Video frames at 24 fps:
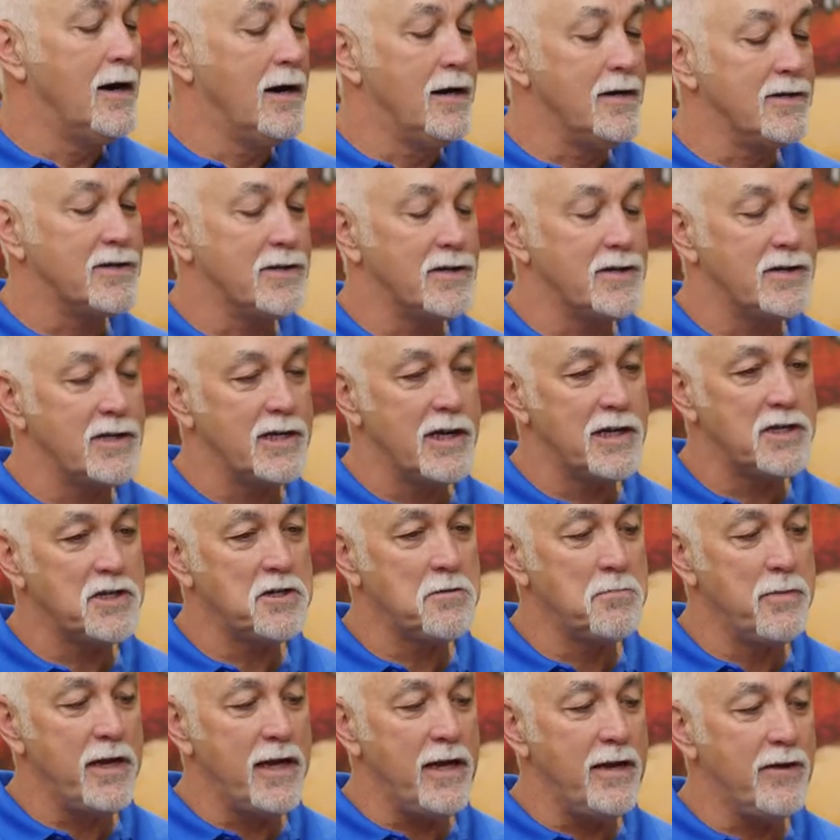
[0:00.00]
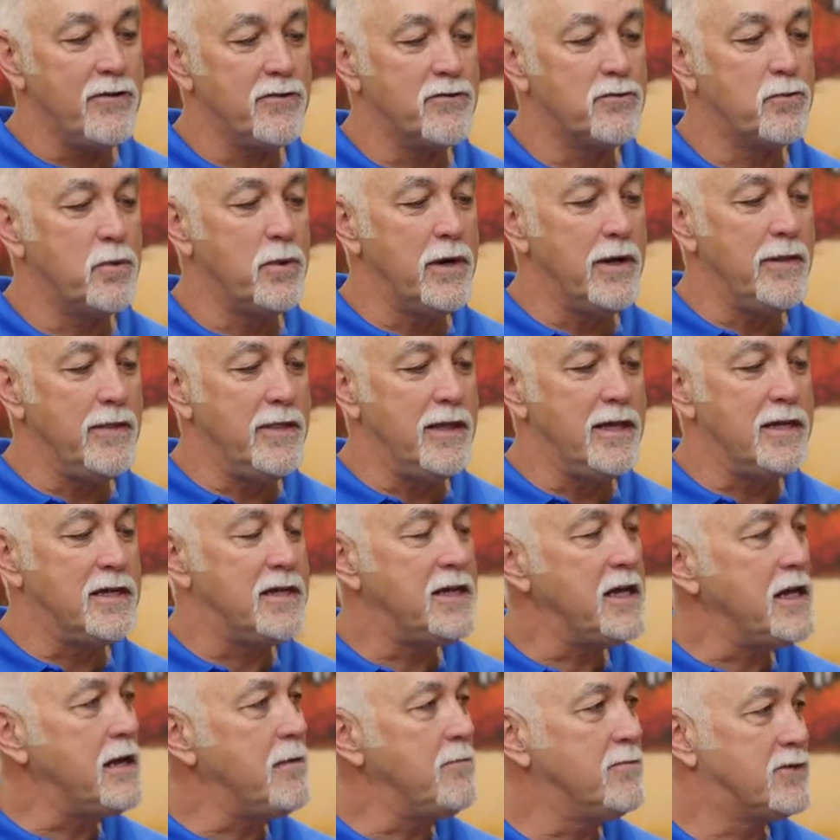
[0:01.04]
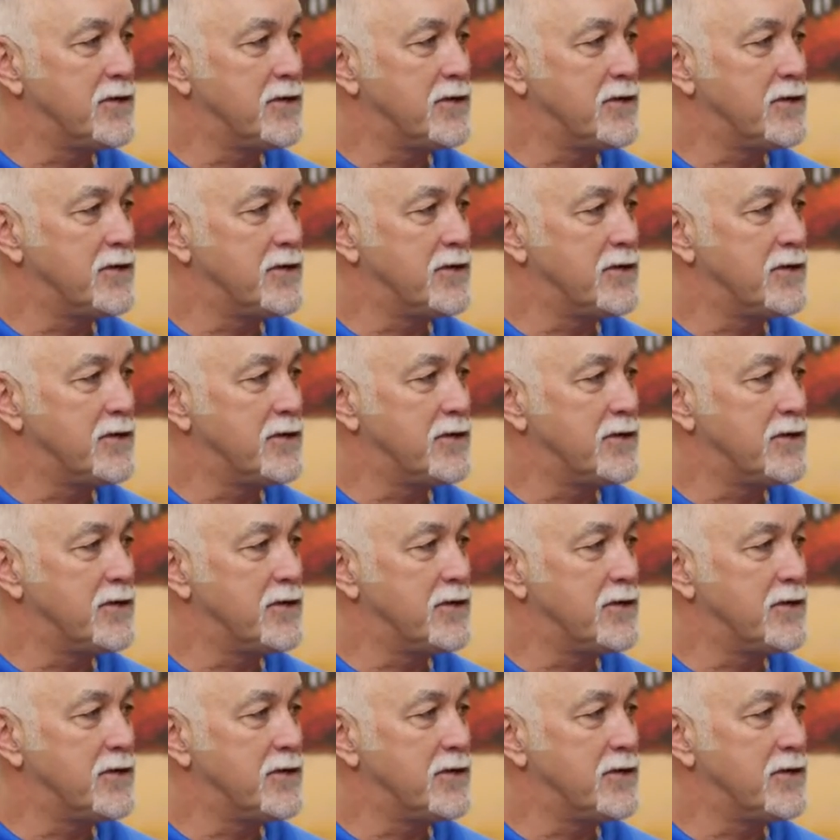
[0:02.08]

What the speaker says: Success to me is when the team